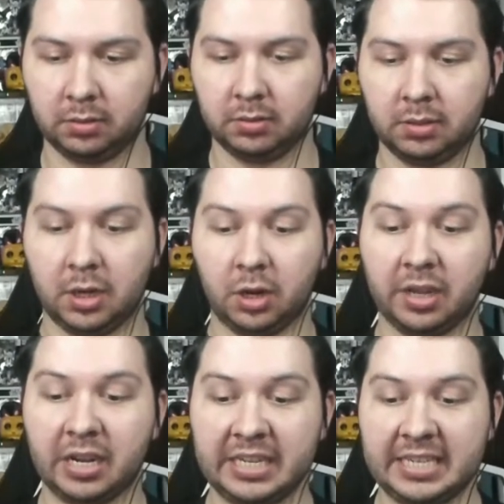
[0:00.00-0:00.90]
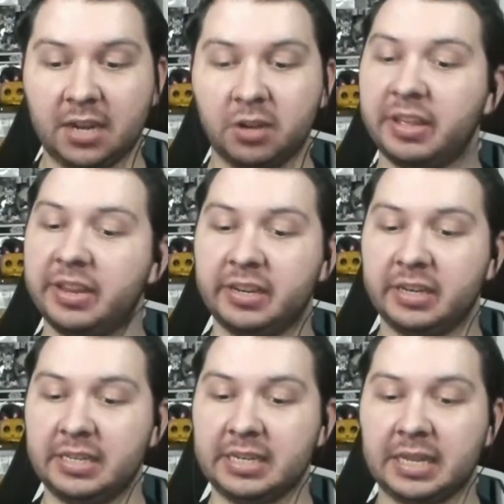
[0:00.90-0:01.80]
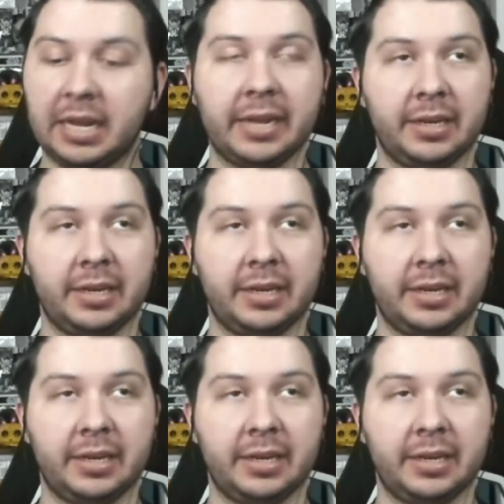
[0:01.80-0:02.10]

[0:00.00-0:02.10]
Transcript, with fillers: Now, are they going to take it or are they going to decline?